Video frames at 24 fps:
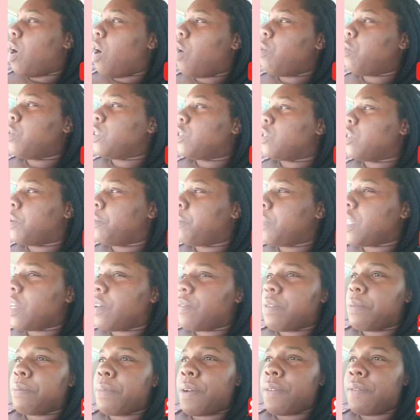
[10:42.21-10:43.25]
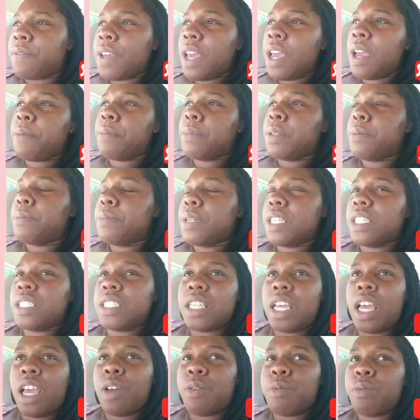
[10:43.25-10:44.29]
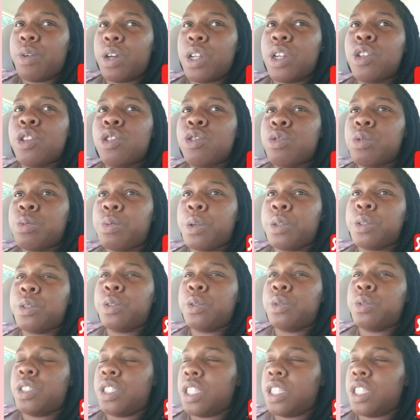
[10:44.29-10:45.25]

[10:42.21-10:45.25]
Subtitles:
always going to be there for my family, but it's like, what are you supposed to do?